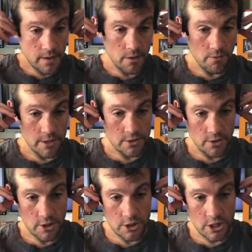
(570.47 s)
They rest
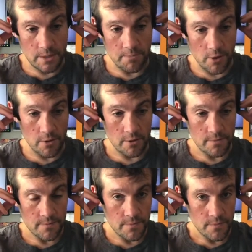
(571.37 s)
on your cheekbone,
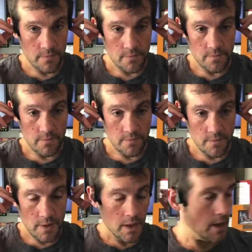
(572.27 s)

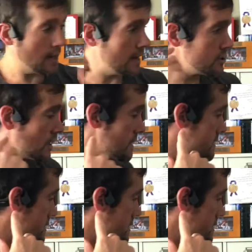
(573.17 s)
and as you can